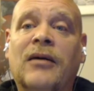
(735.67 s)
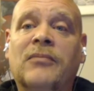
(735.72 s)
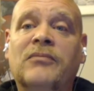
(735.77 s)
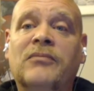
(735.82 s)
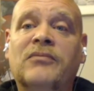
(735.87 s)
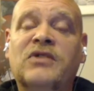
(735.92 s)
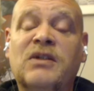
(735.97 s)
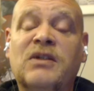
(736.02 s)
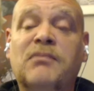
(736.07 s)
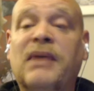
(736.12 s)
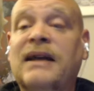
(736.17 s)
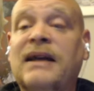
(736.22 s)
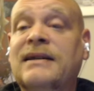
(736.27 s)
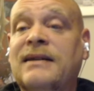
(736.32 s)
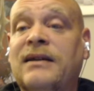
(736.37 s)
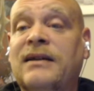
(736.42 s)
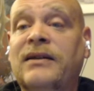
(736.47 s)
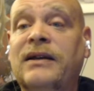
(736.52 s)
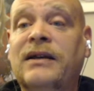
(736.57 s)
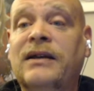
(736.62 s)
She
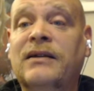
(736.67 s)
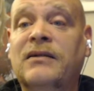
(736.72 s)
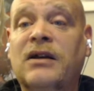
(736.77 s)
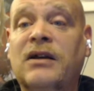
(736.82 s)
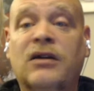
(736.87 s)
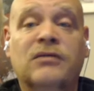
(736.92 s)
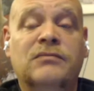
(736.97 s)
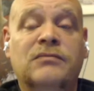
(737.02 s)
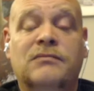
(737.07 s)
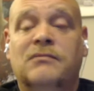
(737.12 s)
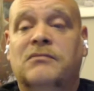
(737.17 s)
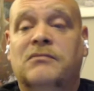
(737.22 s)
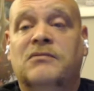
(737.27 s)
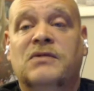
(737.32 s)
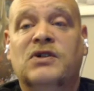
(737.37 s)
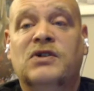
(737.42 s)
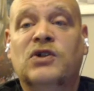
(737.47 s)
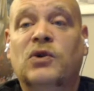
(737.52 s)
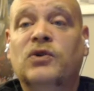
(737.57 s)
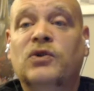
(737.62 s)
basically,
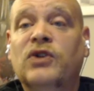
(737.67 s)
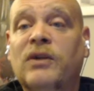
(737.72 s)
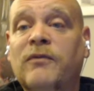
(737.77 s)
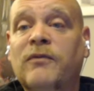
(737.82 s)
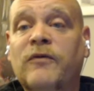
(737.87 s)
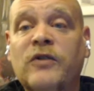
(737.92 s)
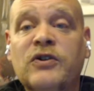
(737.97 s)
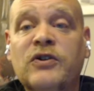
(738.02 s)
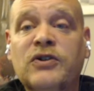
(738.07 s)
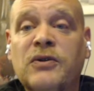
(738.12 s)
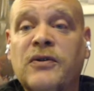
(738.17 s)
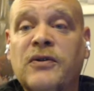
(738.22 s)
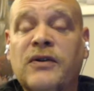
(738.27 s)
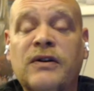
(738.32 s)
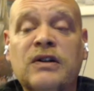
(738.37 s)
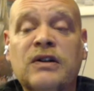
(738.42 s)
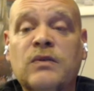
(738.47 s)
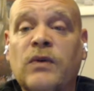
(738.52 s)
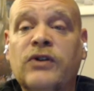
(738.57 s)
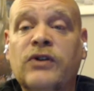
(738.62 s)
sold them for
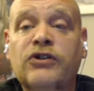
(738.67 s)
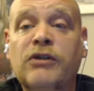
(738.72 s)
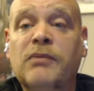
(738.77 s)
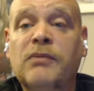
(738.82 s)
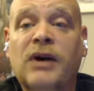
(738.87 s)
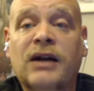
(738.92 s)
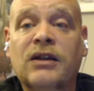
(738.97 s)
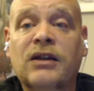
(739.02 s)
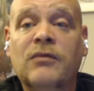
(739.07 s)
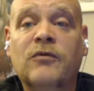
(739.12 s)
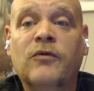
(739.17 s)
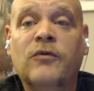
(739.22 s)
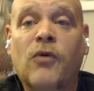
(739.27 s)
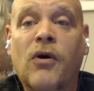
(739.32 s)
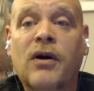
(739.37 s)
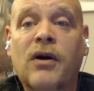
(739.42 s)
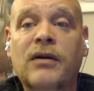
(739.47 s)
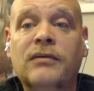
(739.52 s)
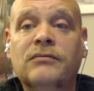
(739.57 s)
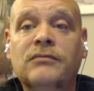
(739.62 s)
2/3 what she bought them
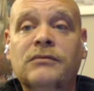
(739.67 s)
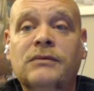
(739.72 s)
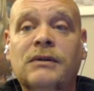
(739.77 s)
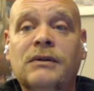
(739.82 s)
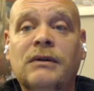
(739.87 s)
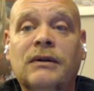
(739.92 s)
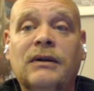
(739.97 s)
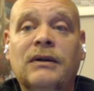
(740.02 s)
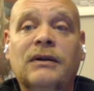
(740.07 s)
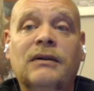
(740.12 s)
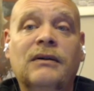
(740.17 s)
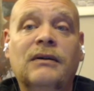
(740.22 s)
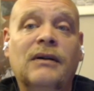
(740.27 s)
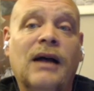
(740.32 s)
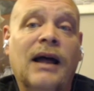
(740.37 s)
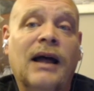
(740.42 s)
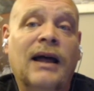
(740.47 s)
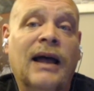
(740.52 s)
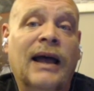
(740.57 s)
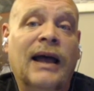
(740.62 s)
for.
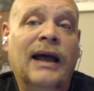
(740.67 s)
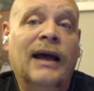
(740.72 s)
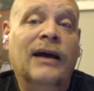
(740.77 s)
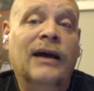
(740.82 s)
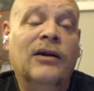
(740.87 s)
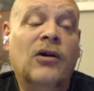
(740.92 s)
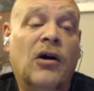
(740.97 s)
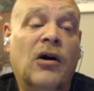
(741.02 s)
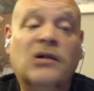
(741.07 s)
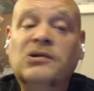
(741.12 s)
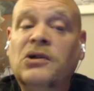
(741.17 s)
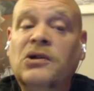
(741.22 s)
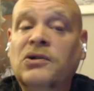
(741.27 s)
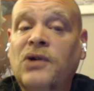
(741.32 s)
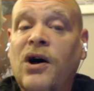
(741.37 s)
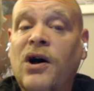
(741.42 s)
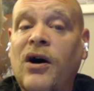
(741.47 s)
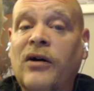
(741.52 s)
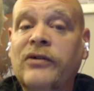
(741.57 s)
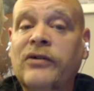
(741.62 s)
And all
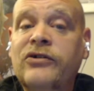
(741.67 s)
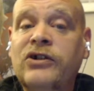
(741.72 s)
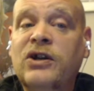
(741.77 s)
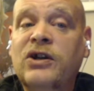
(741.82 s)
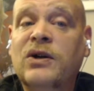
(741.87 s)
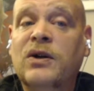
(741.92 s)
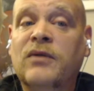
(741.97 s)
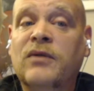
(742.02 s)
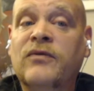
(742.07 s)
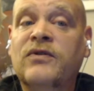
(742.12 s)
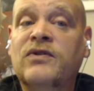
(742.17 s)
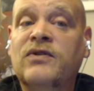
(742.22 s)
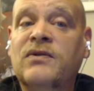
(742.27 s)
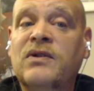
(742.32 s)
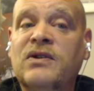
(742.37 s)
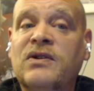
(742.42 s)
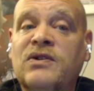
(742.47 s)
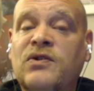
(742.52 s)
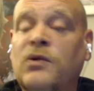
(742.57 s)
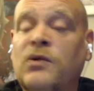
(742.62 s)
along, she could have
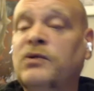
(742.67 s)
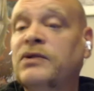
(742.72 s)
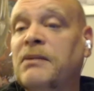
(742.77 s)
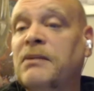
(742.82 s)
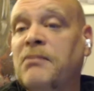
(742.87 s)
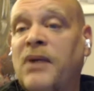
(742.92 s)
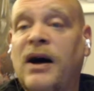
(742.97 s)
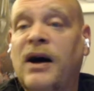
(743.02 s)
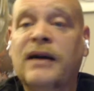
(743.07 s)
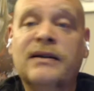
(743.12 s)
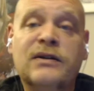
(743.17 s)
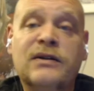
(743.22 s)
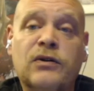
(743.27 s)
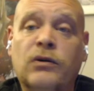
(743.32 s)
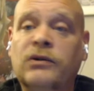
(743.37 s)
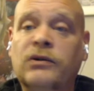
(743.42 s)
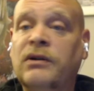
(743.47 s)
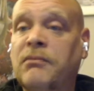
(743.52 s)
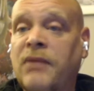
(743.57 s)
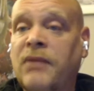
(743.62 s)
sold and bought and
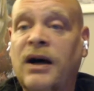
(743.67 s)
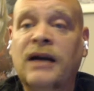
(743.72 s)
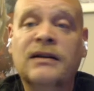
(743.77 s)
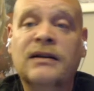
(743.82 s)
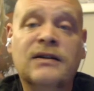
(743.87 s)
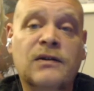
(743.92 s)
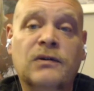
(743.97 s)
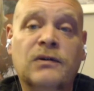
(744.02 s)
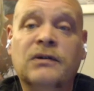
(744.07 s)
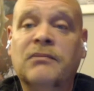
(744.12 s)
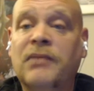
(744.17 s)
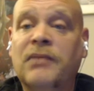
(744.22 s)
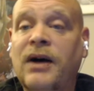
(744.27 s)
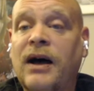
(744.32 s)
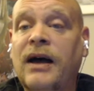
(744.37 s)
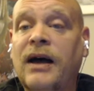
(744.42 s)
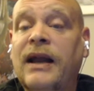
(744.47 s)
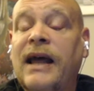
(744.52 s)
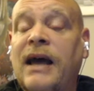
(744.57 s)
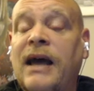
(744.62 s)
sold and bought and sold and
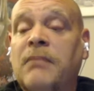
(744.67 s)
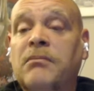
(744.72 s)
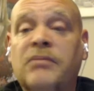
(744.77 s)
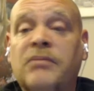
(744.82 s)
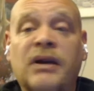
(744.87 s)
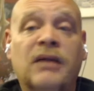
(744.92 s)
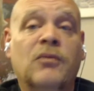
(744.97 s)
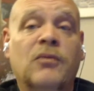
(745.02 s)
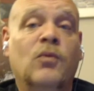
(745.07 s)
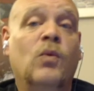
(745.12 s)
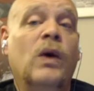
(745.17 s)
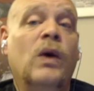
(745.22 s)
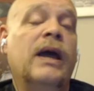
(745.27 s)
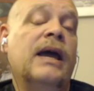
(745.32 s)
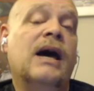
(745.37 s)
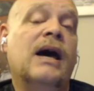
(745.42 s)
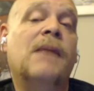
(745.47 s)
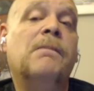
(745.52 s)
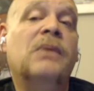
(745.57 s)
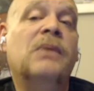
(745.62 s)
bought and been way
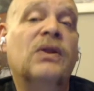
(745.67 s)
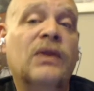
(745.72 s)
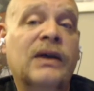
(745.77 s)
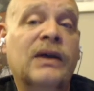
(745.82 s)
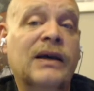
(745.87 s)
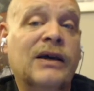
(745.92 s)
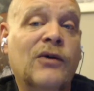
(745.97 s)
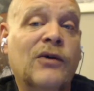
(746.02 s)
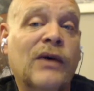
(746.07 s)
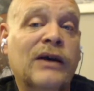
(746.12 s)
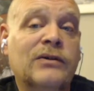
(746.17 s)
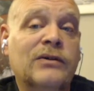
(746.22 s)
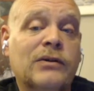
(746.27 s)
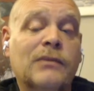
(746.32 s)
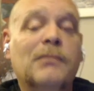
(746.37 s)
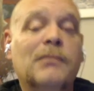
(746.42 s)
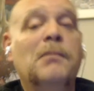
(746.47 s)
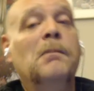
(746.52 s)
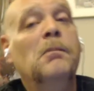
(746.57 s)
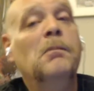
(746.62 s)
up in the equation,
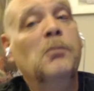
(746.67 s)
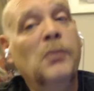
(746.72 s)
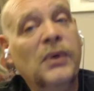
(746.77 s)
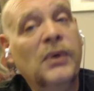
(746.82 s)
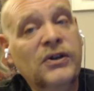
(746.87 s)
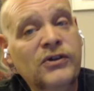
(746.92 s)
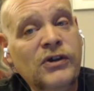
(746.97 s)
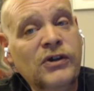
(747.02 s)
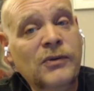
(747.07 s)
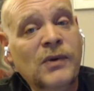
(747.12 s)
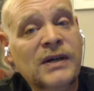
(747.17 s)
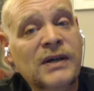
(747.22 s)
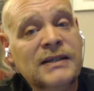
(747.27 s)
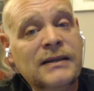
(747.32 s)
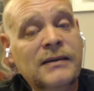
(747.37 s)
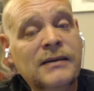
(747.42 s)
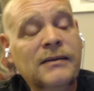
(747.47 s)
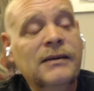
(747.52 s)
but she wasn't.